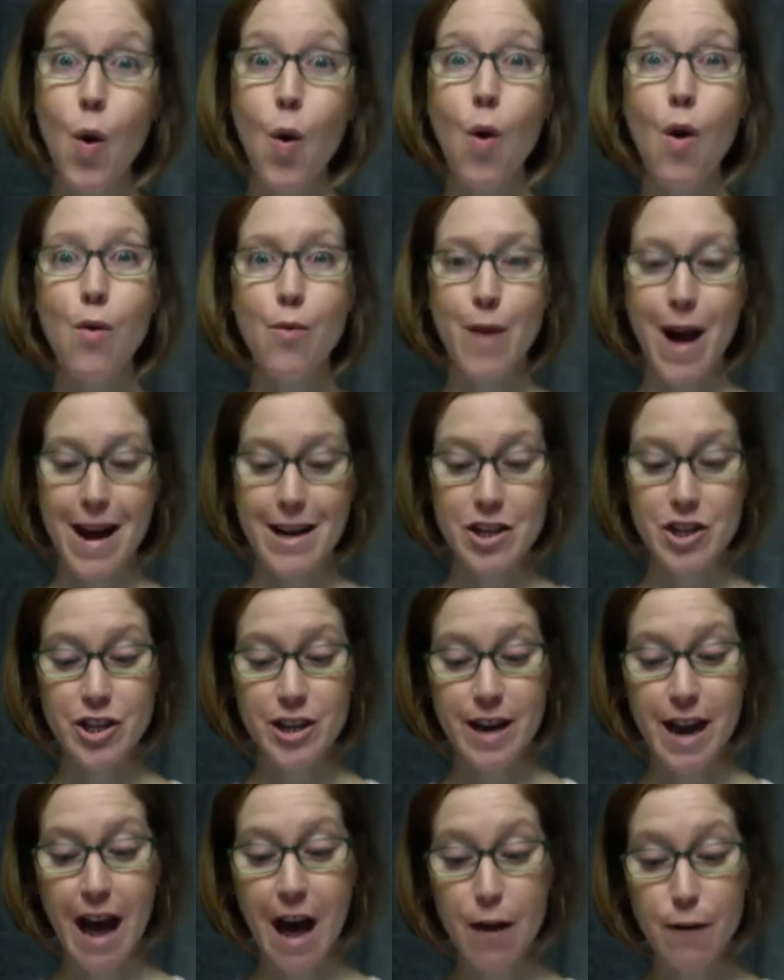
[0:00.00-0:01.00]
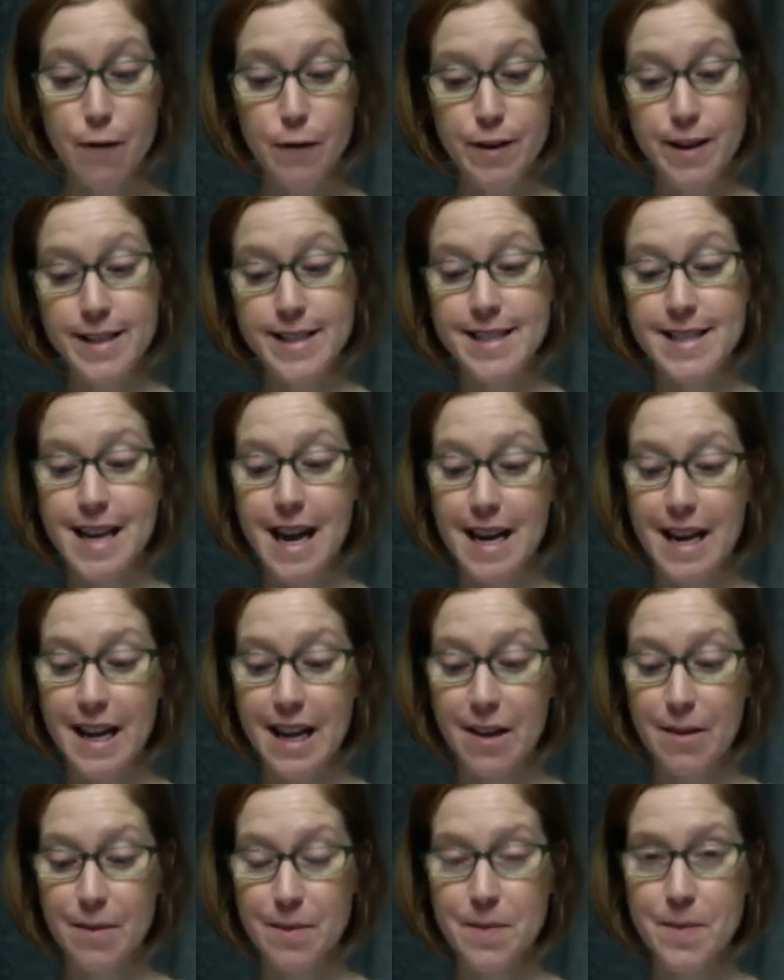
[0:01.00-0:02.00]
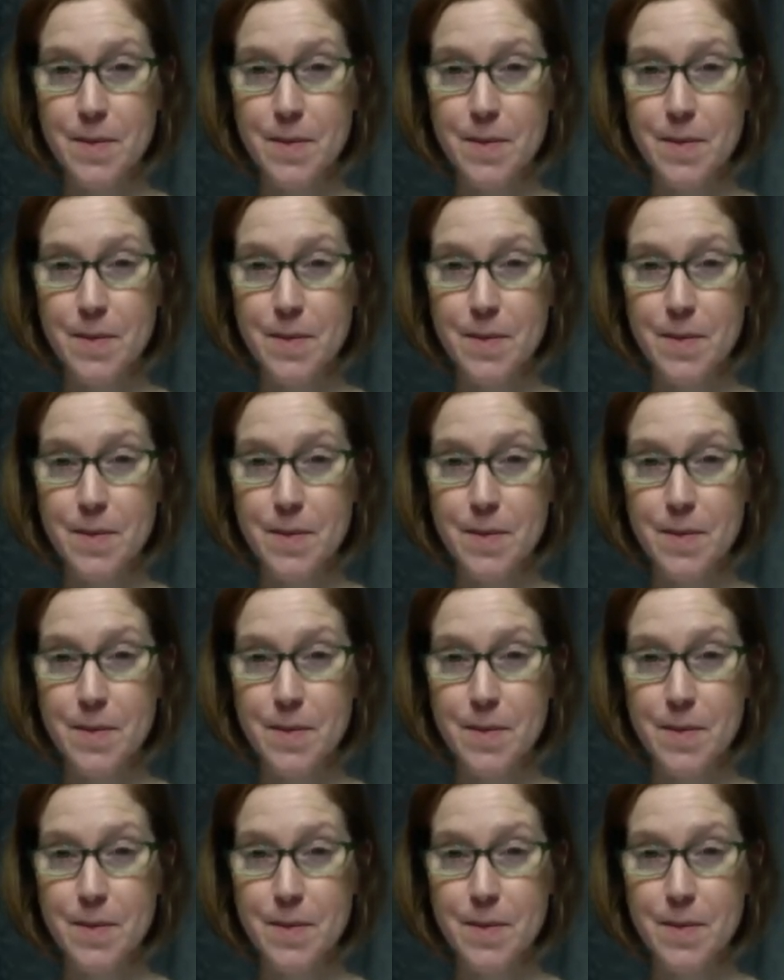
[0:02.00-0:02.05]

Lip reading: or rationale for the study.